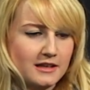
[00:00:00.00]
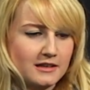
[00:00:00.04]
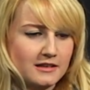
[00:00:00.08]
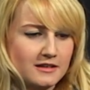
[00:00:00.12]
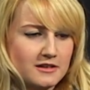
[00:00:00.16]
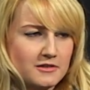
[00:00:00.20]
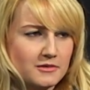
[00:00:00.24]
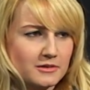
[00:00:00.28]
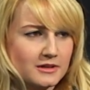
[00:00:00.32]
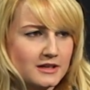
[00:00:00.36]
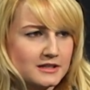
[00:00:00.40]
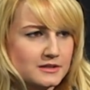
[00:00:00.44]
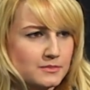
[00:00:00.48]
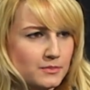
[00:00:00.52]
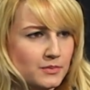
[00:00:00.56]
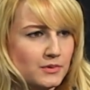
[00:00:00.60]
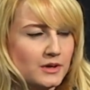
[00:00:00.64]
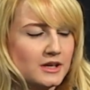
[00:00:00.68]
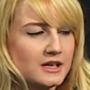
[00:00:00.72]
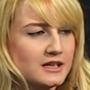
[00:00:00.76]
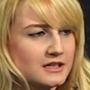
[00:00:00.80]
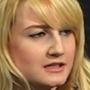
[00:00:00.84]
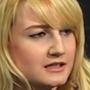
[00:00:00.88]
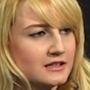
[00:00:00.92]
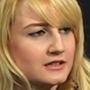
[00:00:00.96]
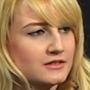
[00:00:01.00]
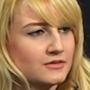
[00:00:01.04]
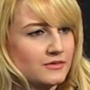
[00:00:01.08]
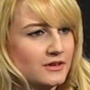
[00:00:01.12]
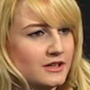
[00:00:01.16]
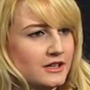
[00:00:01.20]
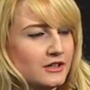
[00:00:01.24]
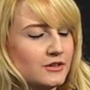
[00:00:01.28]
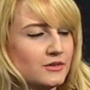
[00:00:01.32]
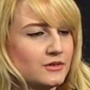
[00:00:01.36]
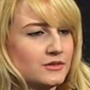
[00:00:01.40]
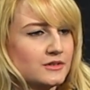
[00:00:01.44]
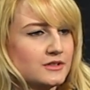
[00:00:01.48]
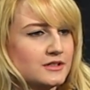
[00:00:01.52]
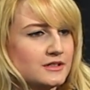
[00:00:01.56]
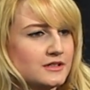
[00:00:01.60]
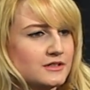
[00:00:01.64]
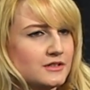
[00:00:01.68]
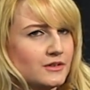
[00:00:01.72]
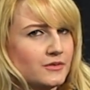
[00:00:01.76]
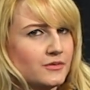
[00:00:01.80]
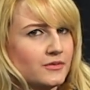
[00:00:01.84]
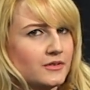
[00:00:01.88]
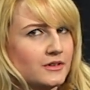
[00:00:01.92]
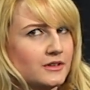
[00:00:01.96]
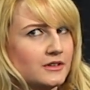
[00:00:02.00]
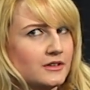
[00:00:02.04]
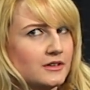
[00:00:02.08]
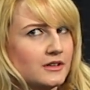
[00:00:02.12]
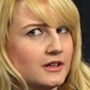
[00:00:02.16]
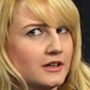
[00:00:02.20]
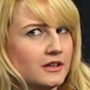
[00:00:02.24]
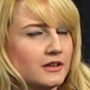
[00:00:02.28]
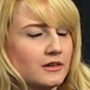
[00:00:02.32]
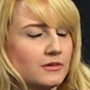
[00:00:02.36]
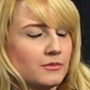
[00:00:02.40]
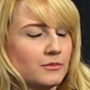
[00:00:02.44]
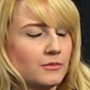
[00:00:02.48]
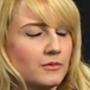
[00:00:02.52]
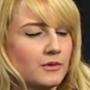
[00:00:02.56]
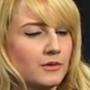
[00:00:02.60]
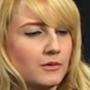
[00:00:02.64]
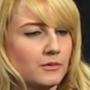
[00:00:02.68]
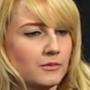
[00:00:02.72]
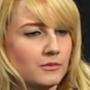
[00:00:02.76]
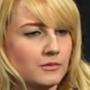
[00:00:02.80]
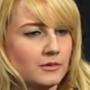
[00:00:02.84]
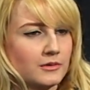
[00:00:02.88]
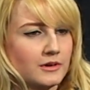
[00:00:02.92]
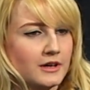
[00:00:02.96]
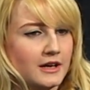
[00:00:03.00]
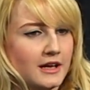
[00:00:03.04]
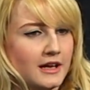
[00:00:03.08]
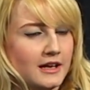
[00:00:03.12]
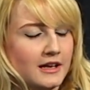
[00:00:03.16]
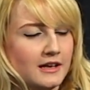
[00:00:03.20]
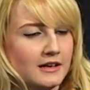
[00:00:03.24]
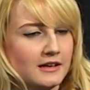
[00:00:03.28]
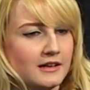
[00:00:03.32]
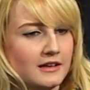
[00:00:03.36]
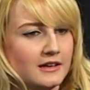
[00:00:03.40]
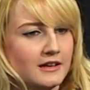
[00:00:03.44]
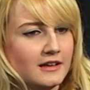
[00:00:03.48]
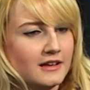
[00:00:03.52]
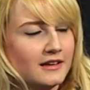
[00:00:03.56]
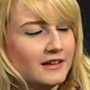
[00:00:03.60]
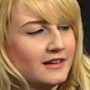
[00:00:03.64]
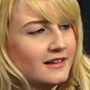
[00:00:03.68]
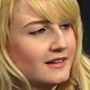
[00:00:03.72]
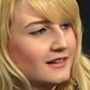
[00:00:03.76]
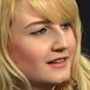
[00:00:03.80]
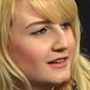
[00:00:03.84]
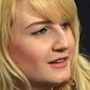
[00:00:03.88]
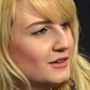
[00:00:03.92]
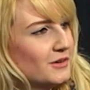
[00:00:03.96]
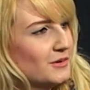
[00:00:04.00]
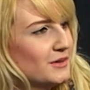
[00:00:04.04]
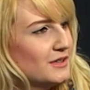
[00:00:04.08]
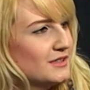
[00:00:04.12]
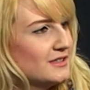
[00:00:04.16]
you know, that's brilliant, that's really good and stuff, and you're like, whoa, okay. You know, it's